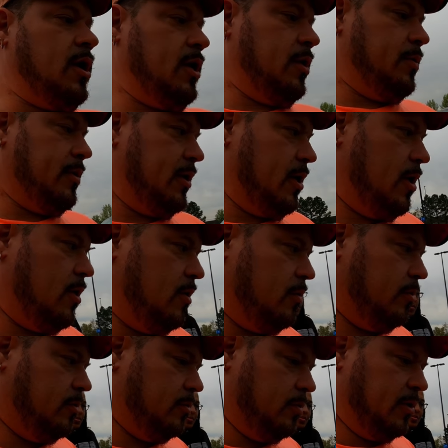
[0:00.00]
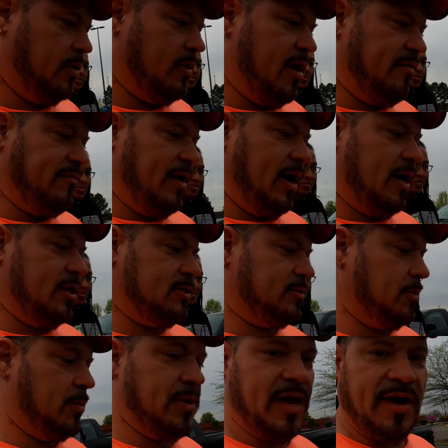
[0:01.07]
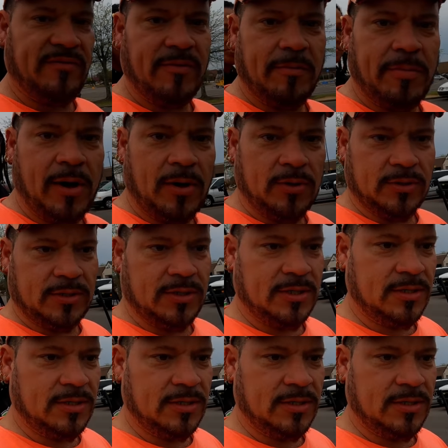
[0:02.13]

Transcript: Okay, here we go. We don't have a house, but we have a boat.